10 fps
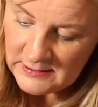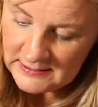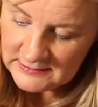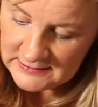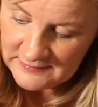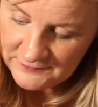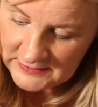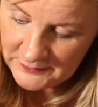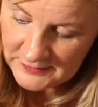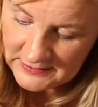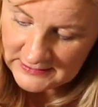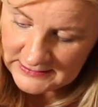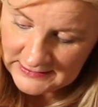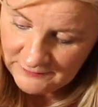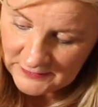into the flour,
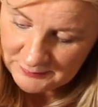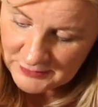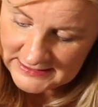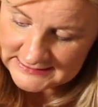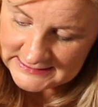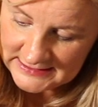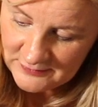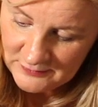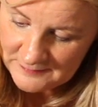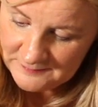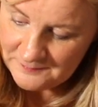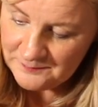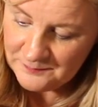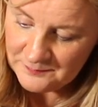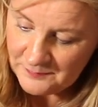give it a press down,
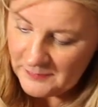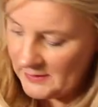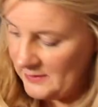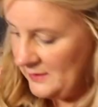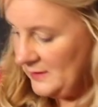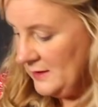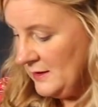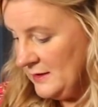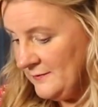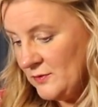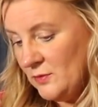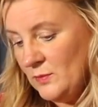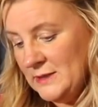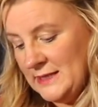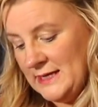and I've got
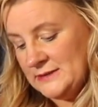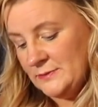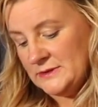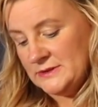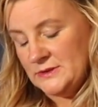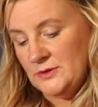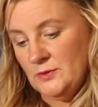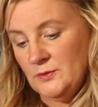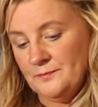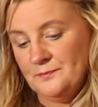one last one to do.